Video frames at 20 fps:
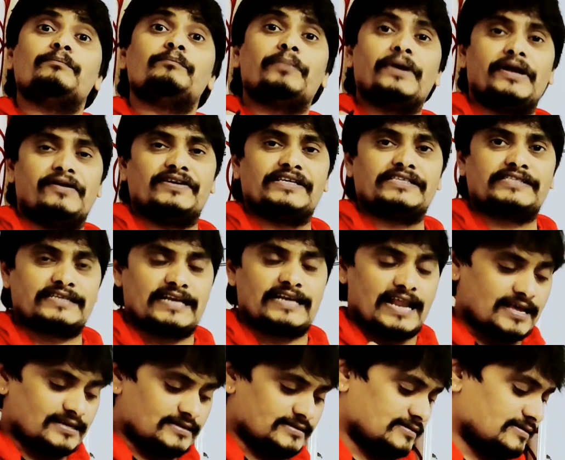previous
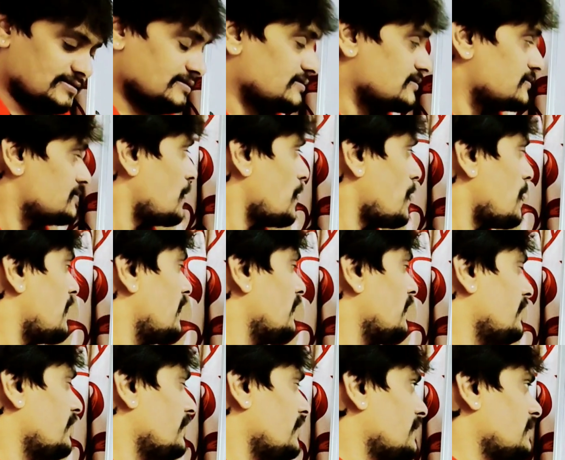class.
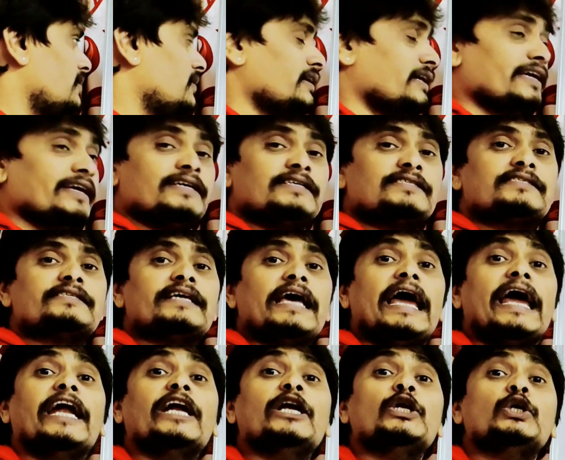Is
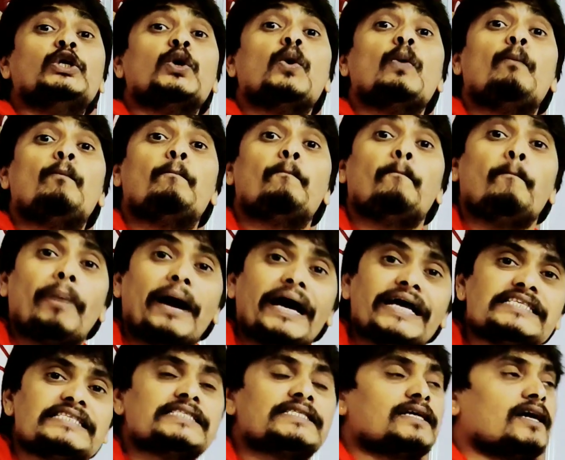N2
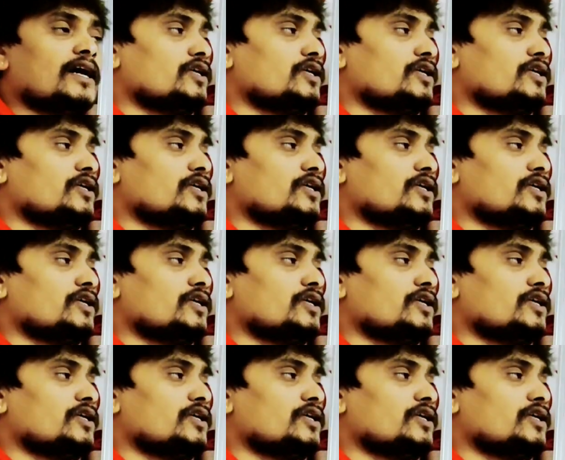PIstar,